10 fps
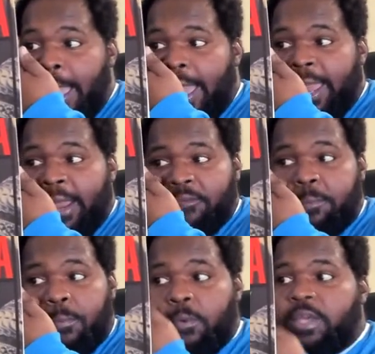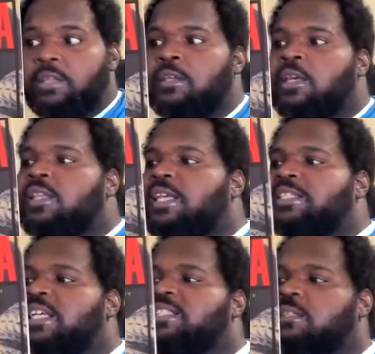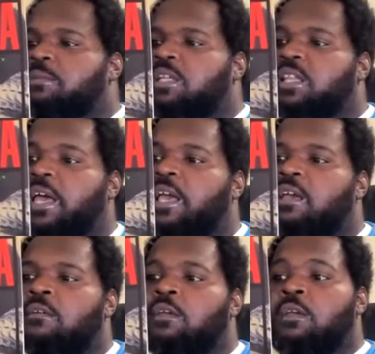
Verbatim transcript: At every point, they said something like,